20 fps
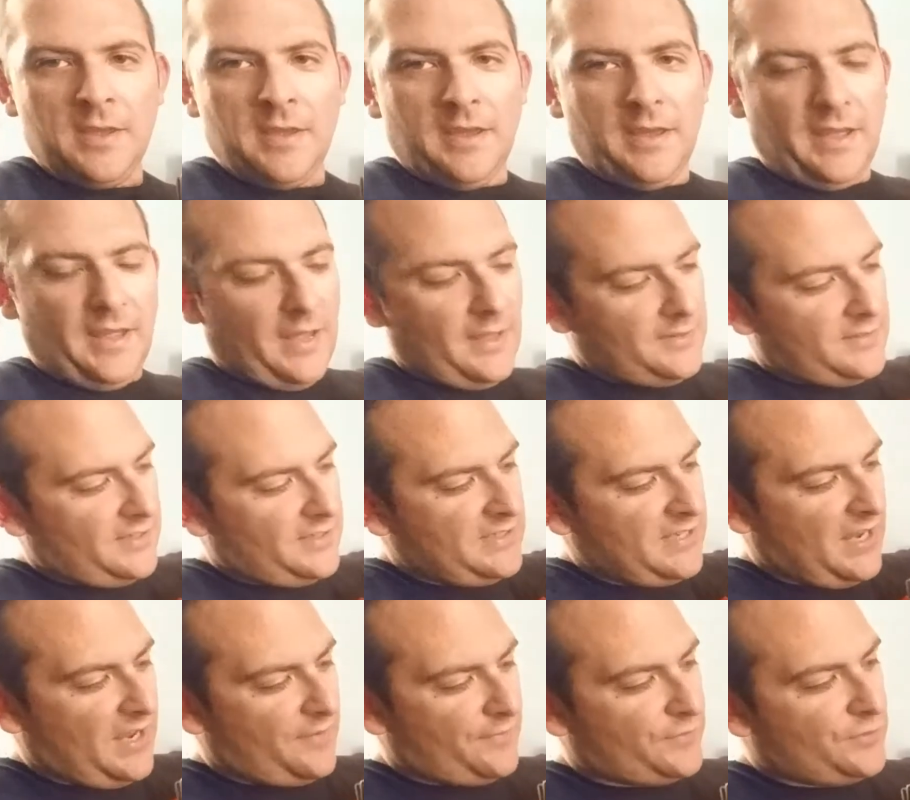it does
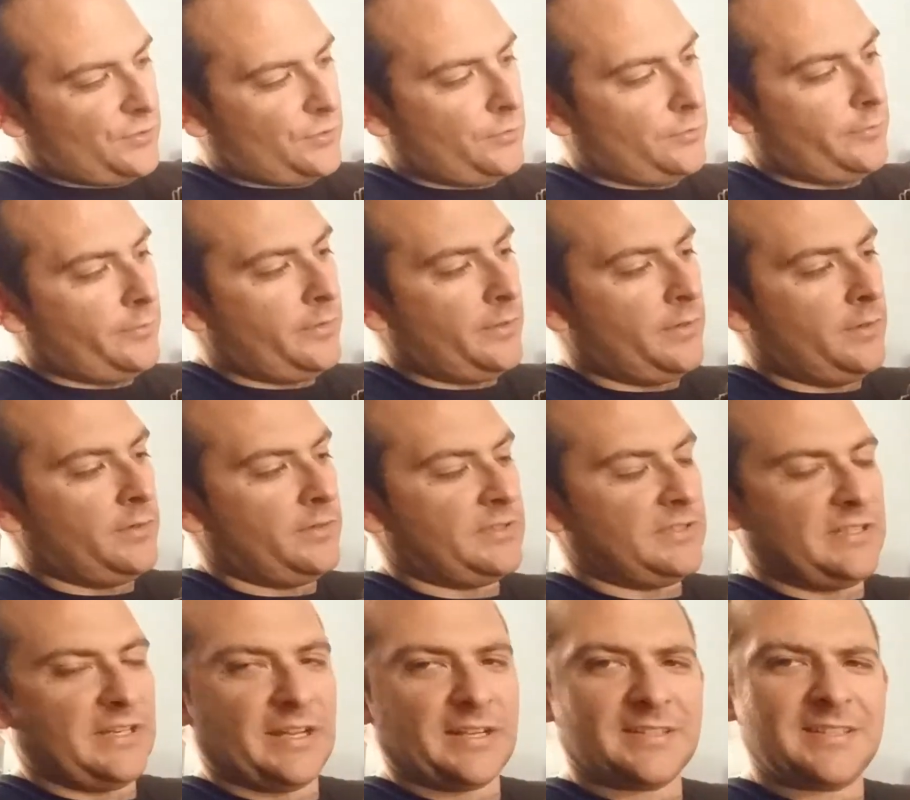have 2
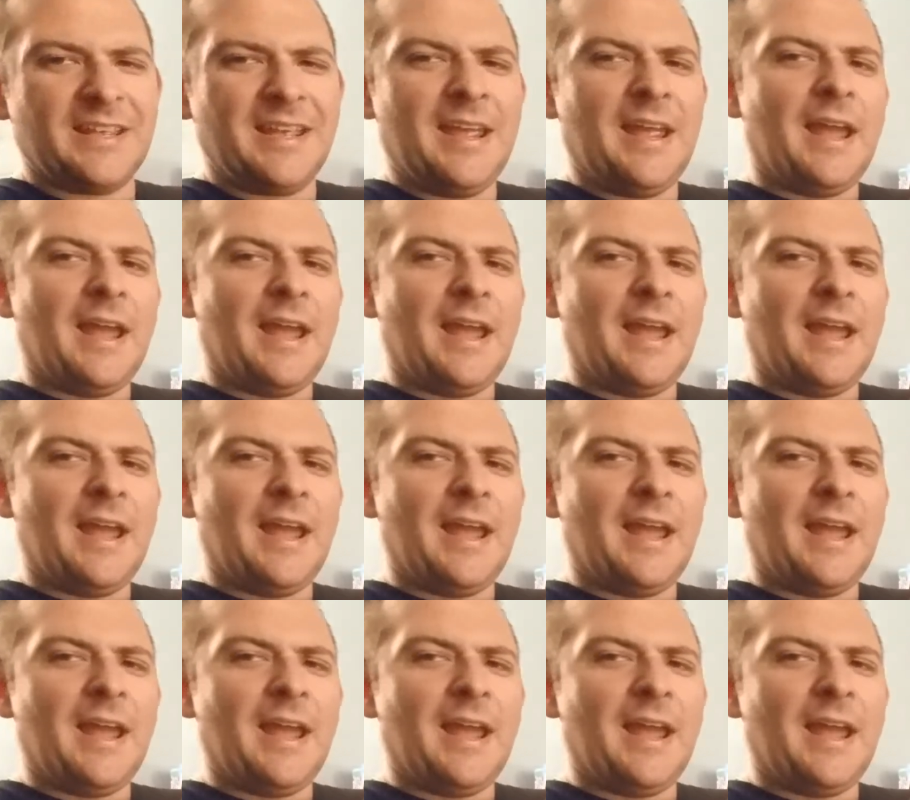sticks.